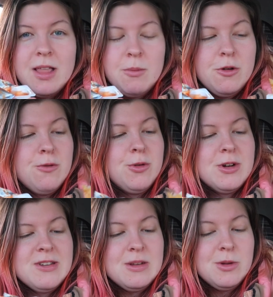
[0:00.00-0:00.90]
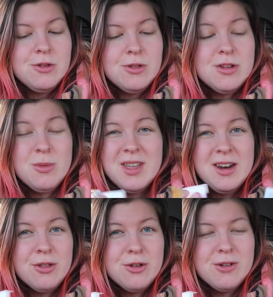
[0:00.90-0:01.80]
Let me know if you want to see me do this with
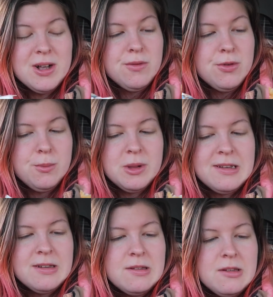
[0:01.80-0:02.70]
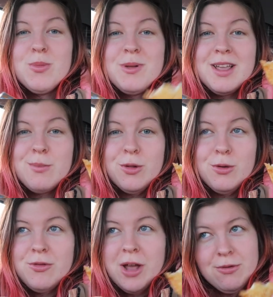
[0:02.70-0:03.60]
any other fast food places. Drop a like
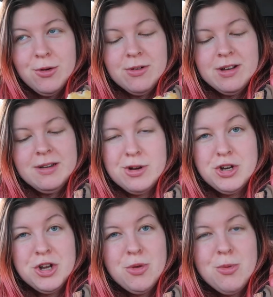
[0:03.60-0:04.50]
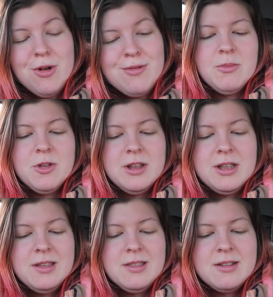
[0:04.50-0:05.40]
below if you haven't already. Appreciate you all. I'm gonna
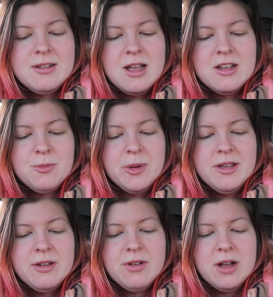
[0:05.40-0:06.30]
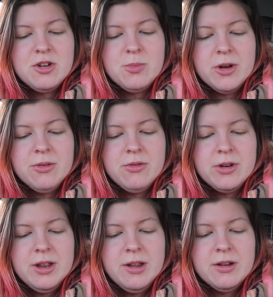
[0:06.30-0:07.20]
eat this last bite of hash brown
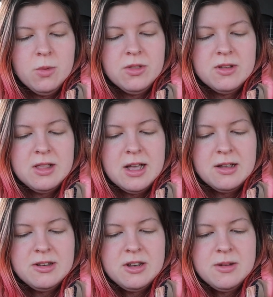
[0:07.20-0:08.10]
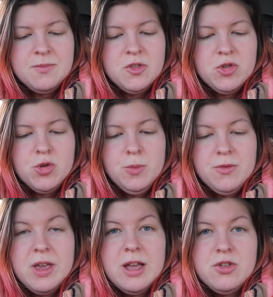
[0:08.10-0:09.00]
right here with this last scoop
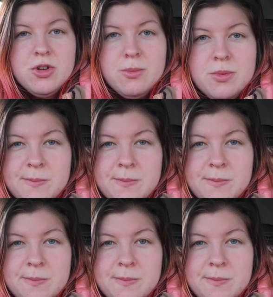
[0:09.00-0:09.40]
of ketchup.